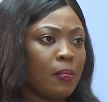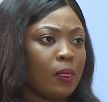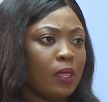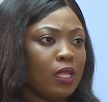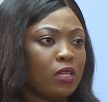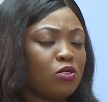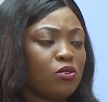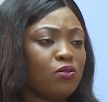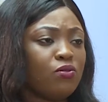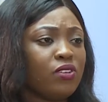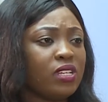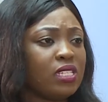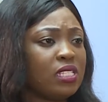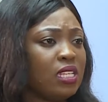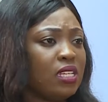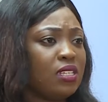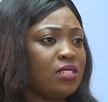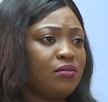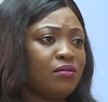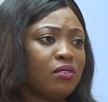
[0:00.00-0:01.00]
And so first
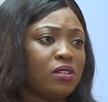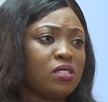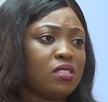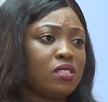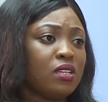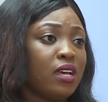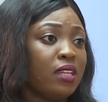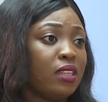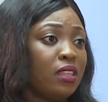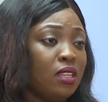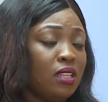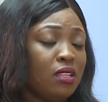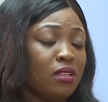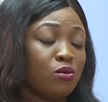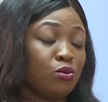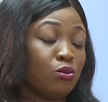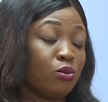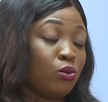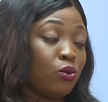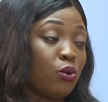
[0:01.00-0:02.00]
things first,
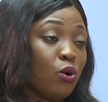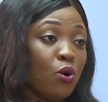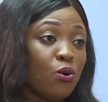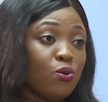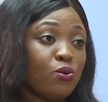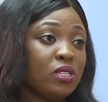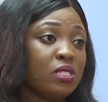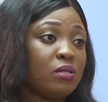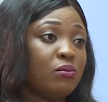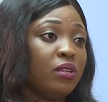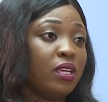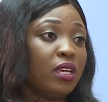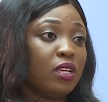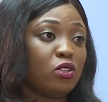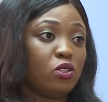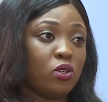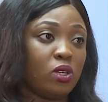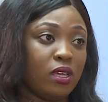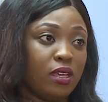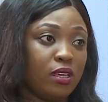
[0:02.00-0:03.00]
will always be
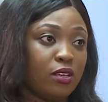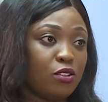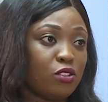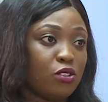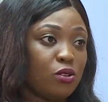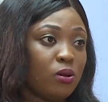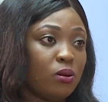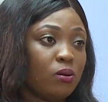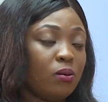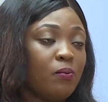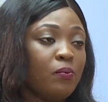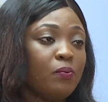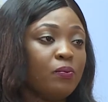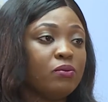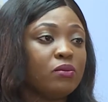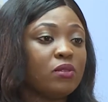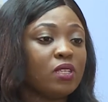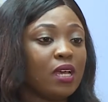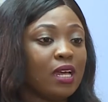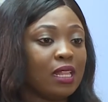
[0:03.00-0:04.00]
education,
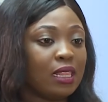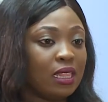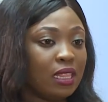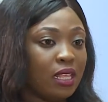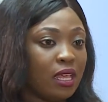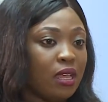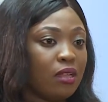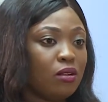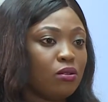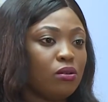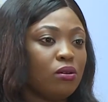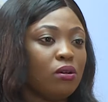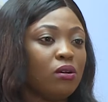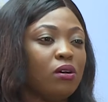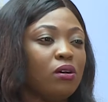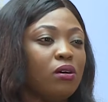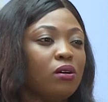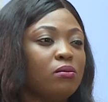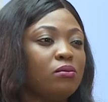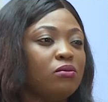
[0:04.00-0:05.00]
and then
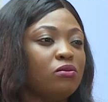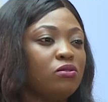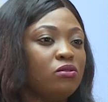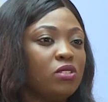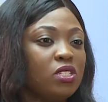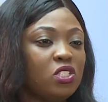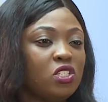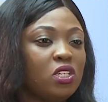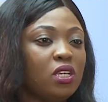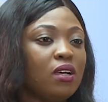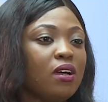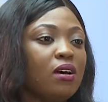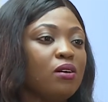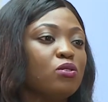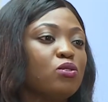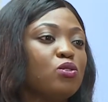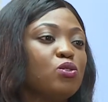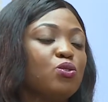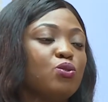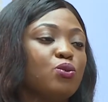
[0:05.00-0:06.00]
reaching
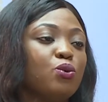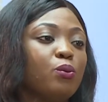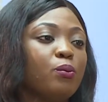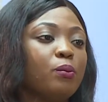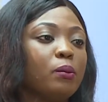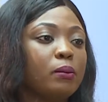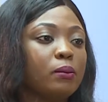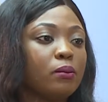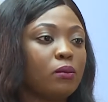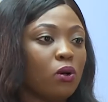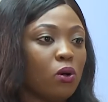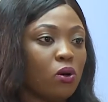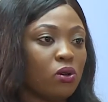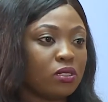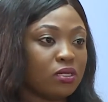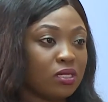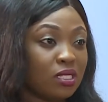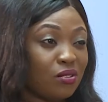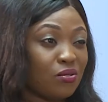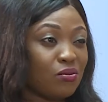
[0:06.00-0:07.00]
out to
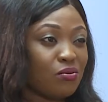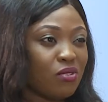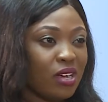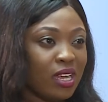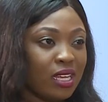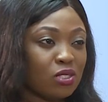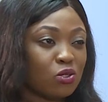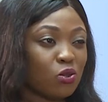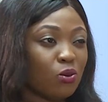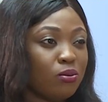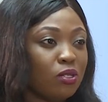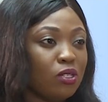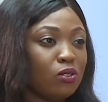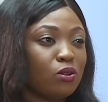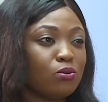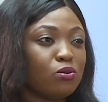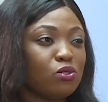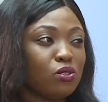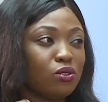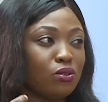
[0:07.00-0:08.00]
opening
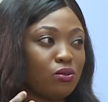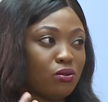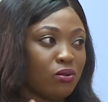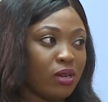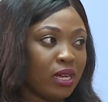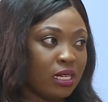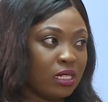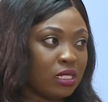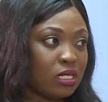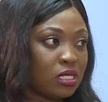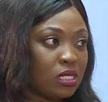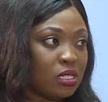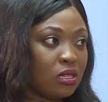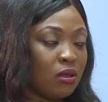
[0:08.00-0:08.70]
up to the right